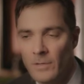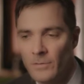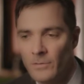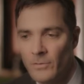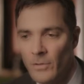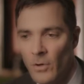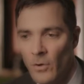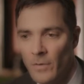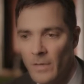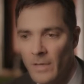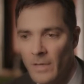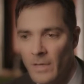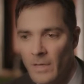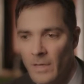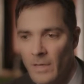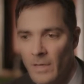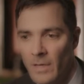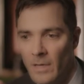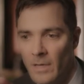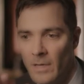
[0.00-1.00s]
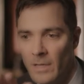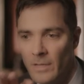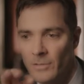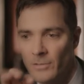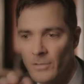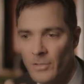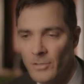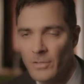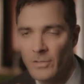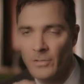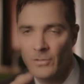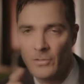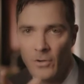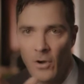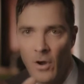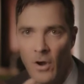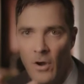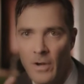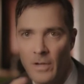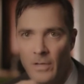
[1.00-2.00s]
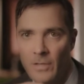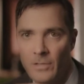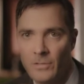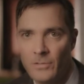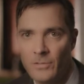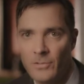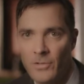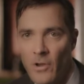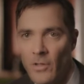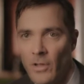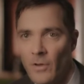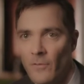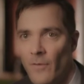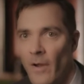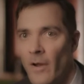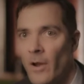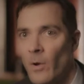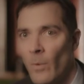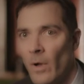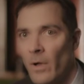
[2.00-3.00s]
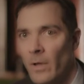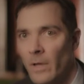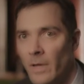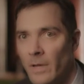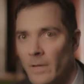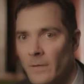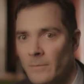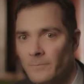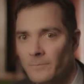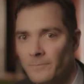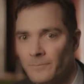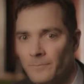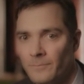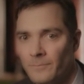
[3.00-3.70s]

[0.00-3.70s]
so the incision and scar is generally very well hidden.